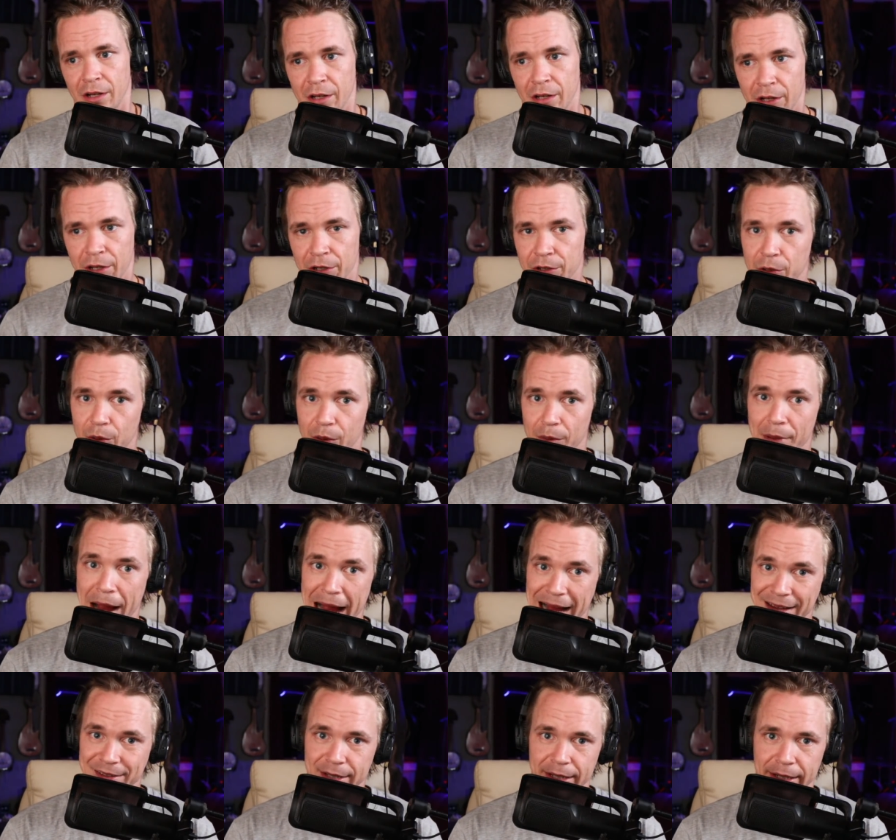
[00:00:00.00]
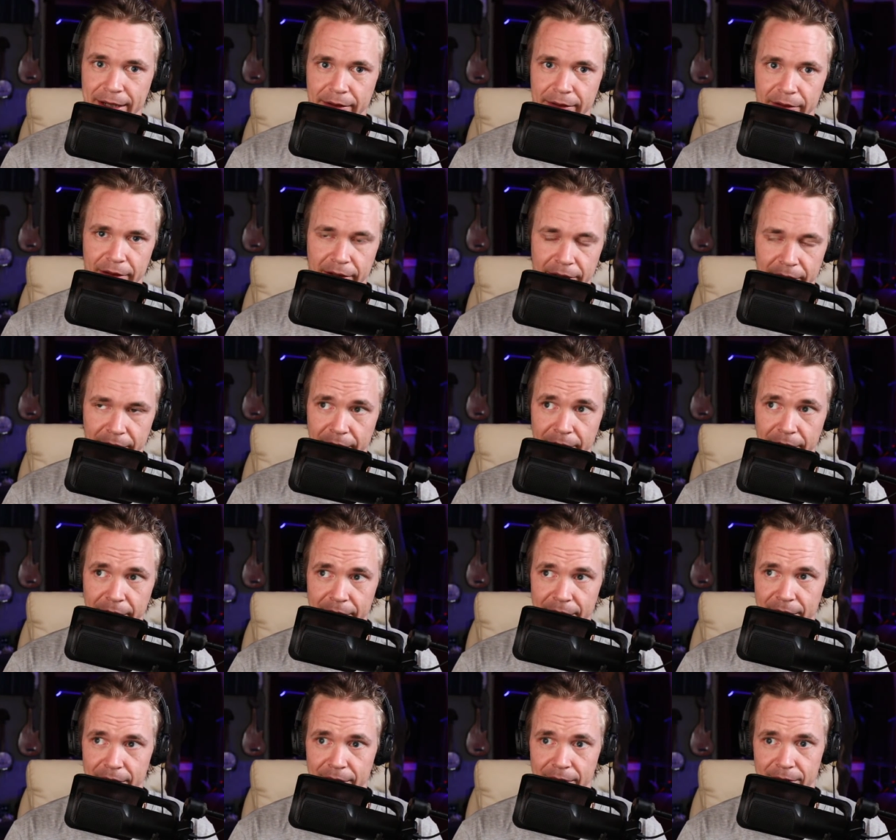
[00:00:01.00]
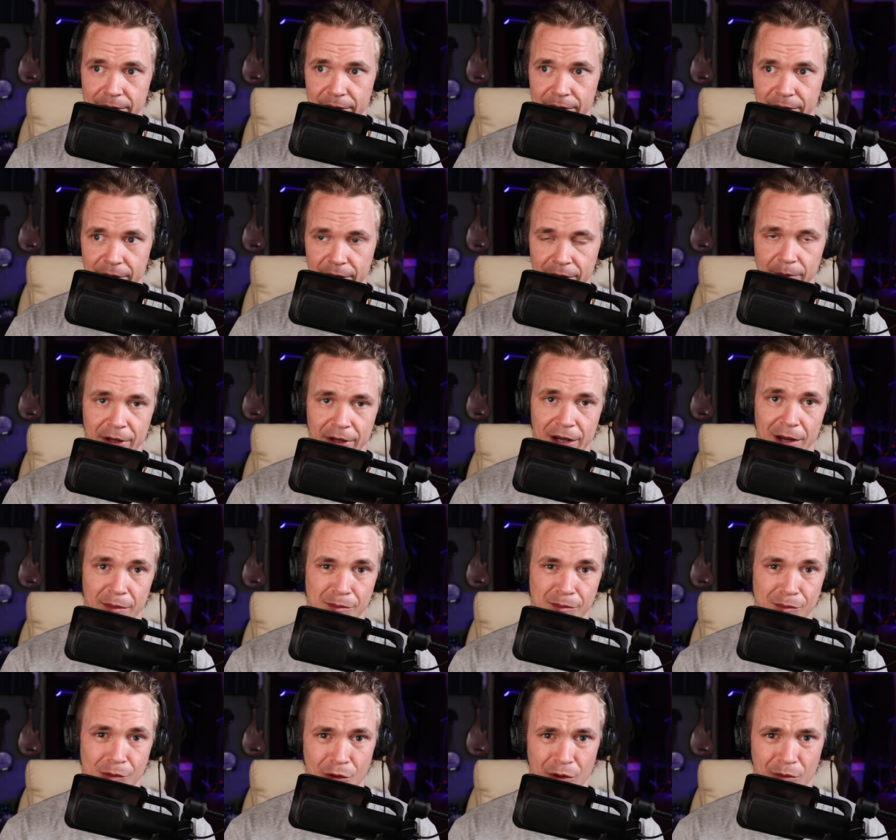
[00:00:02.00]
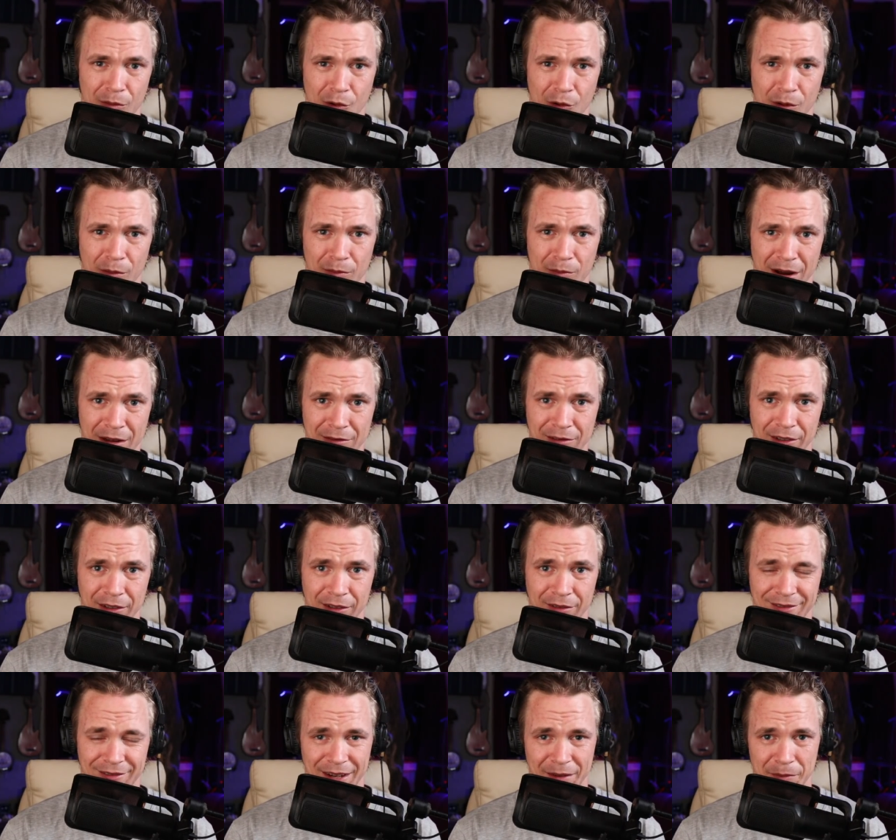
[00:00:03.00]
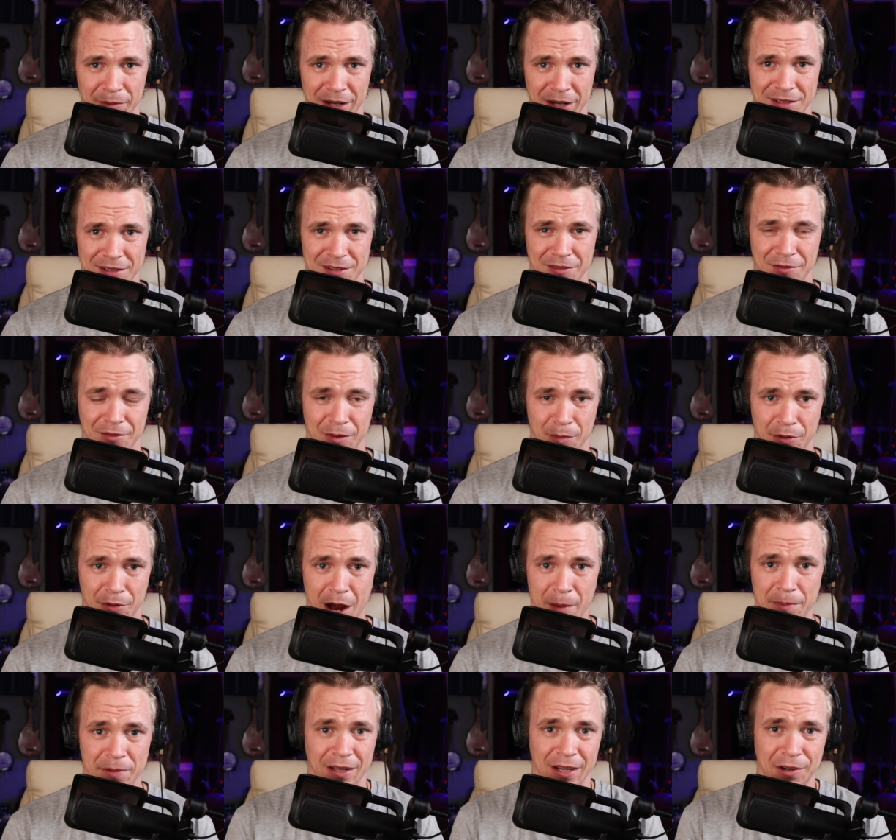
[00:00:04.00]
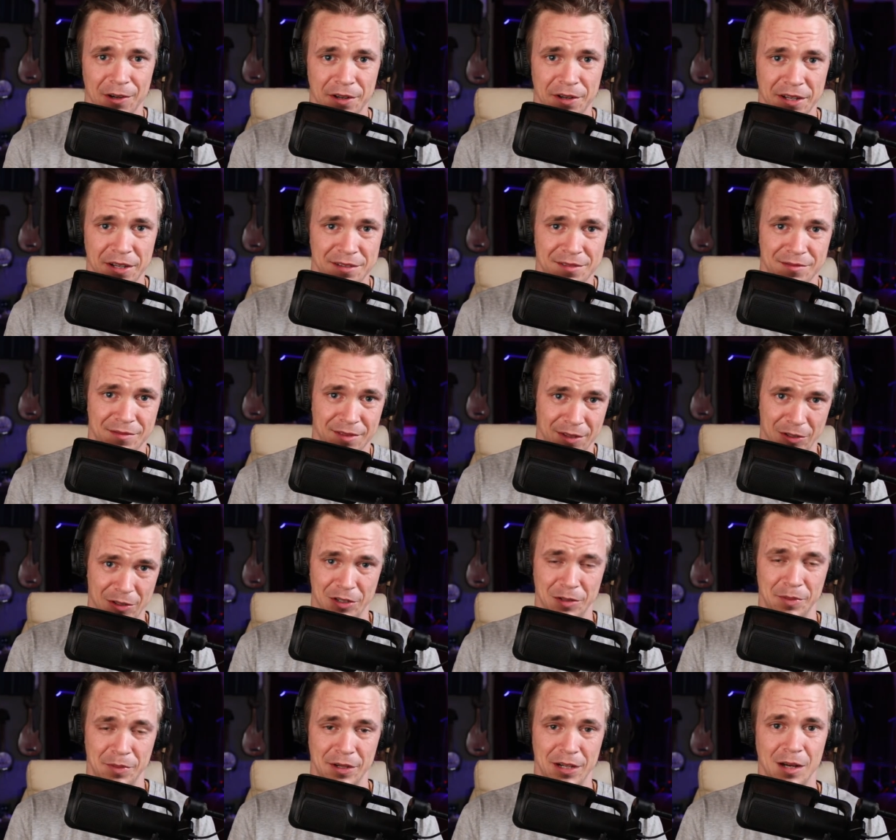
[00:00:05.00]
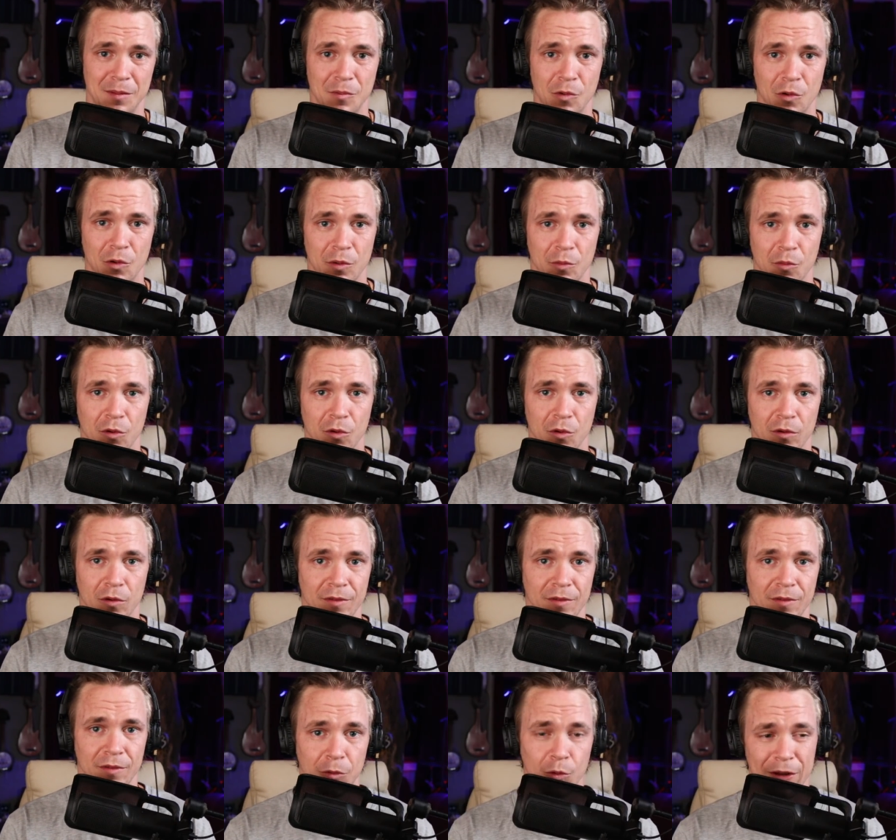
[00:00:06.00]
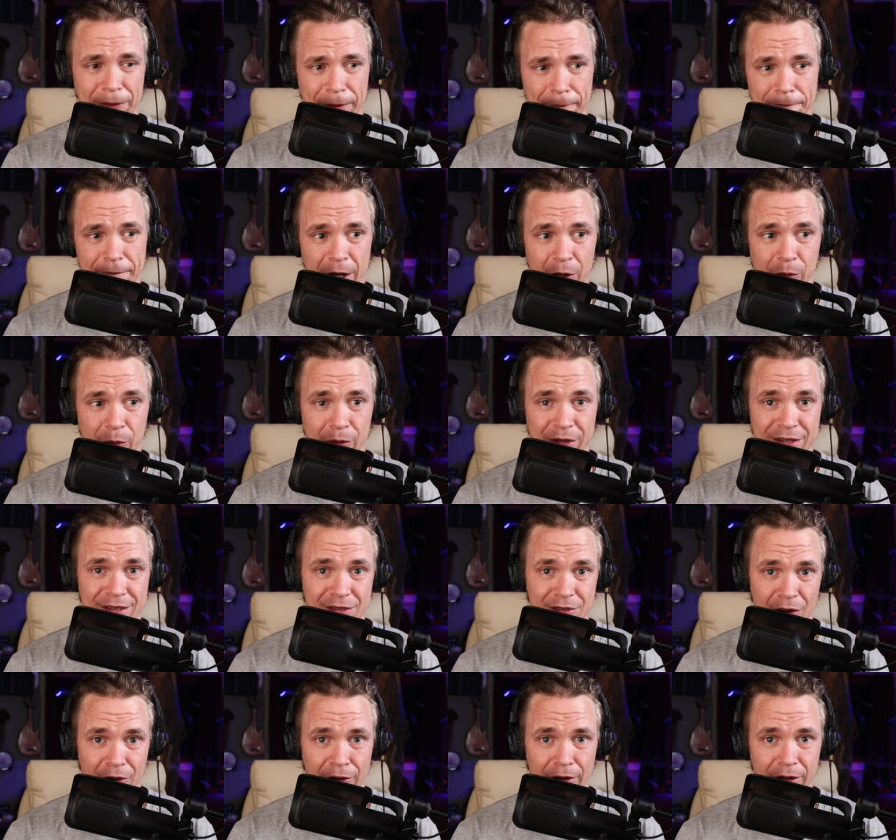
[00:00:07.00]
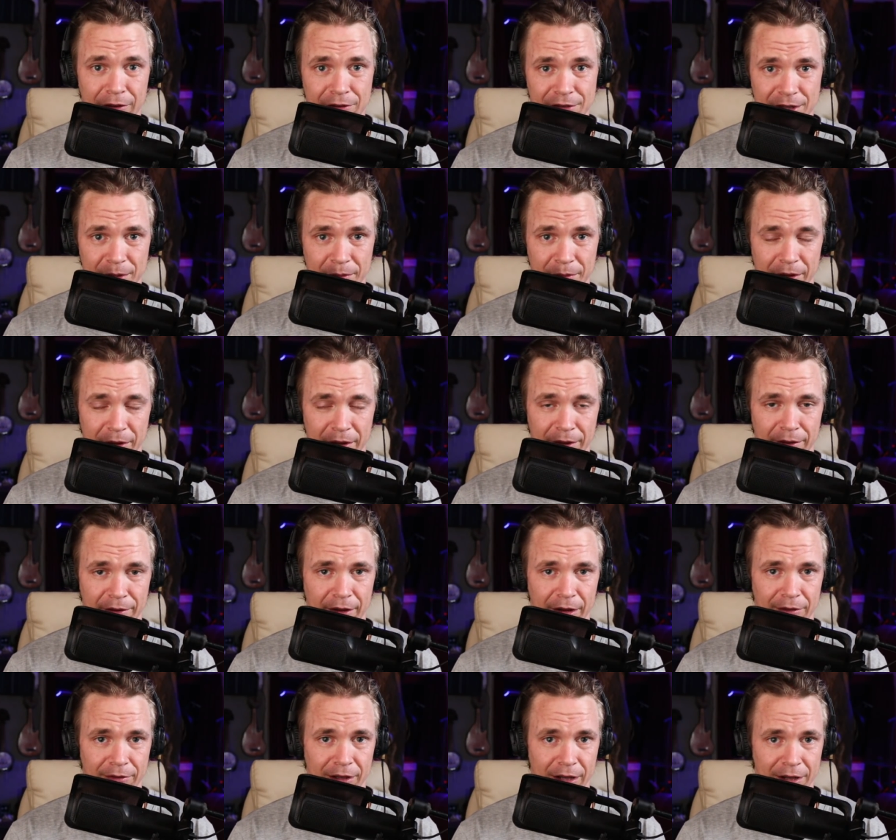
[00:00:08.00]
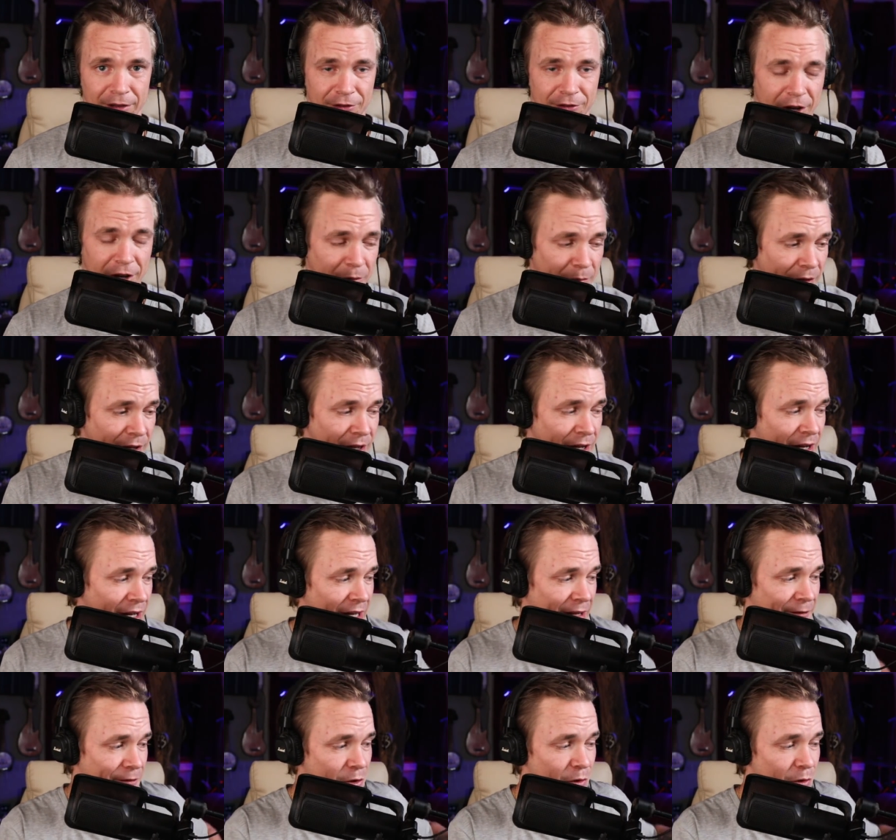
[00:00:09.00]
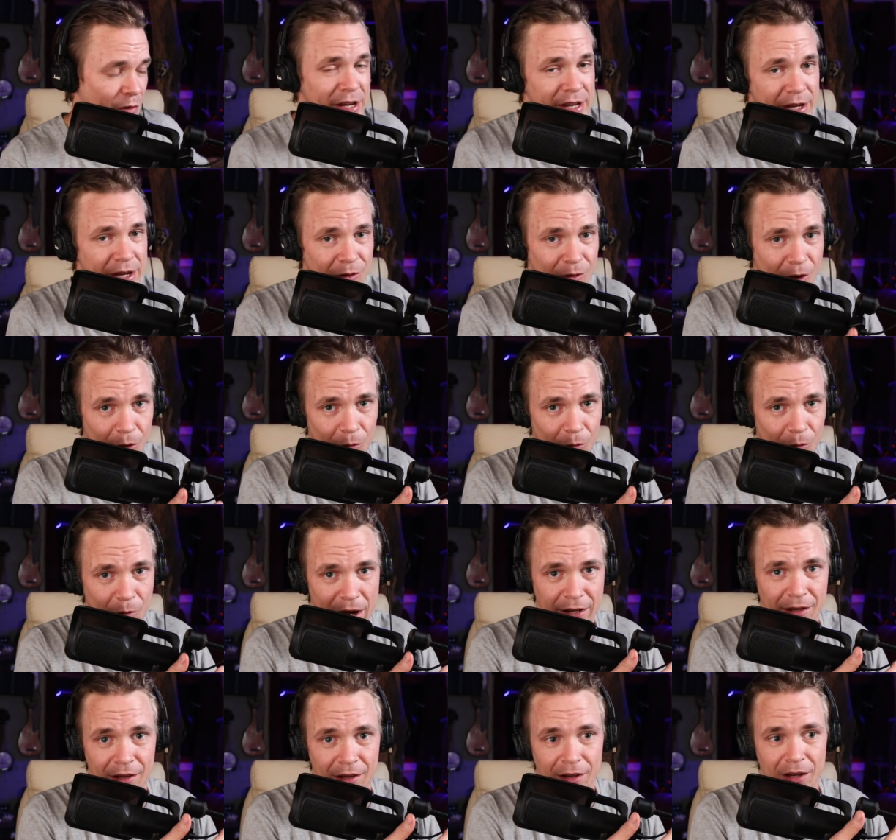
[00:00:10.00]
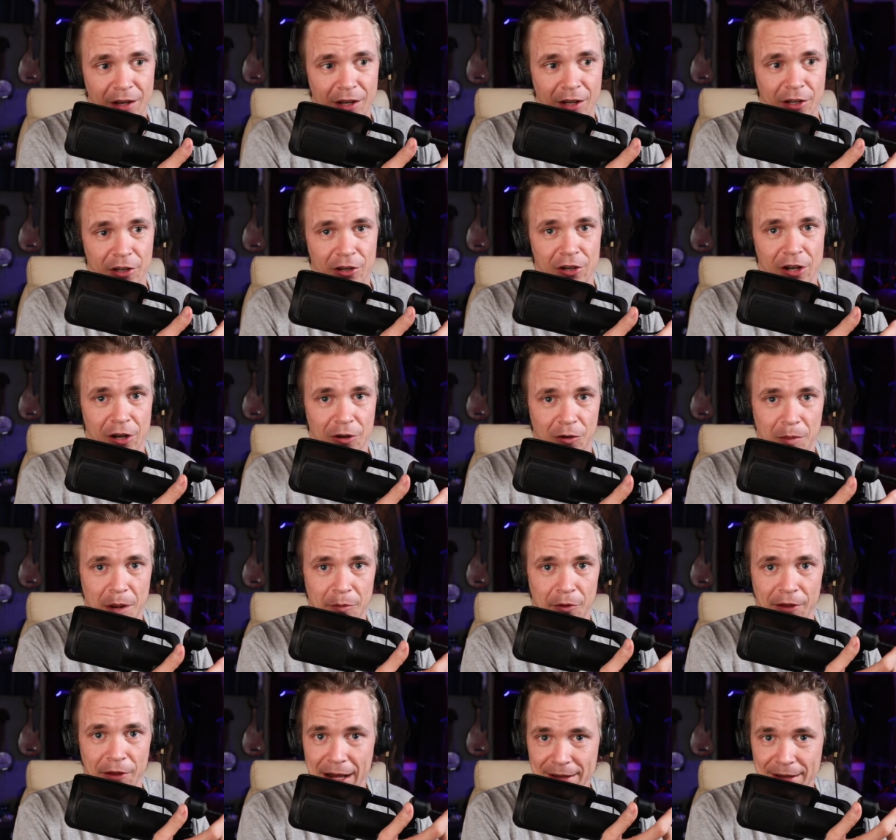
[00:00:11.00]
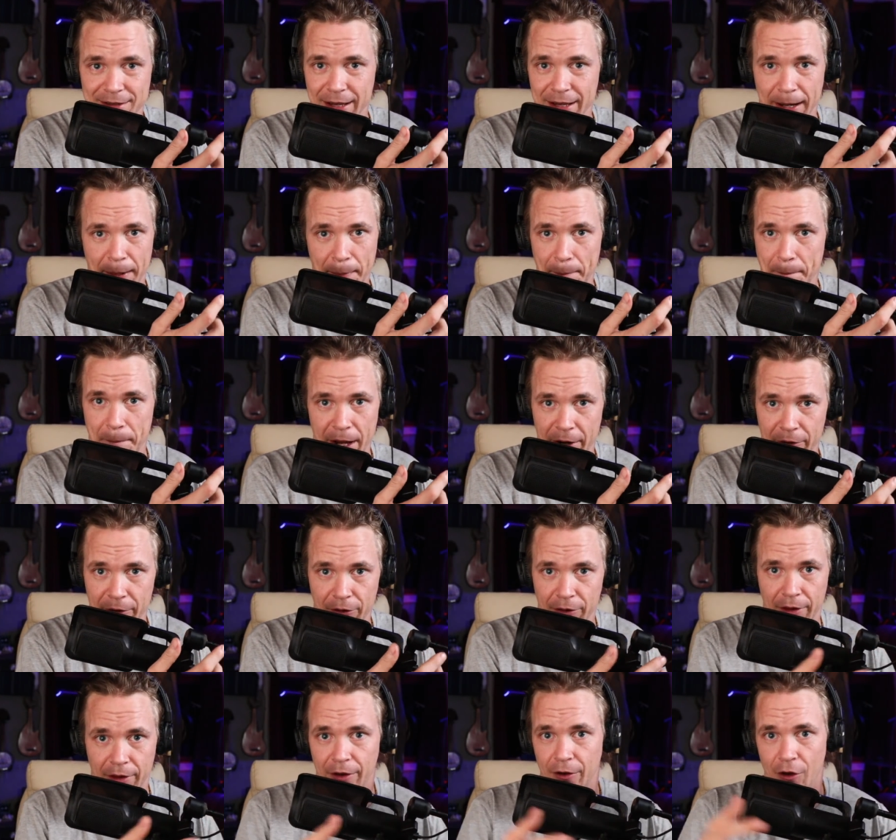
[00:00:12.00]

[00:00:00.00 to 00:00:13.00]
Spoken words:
to a basket is going to become more and more prevalent. And because of the popularity, they're going to become more and more valuable. We're at the very start of some of this stuff, ladies and gentlemen. If you are here already, you got to remember that's like better than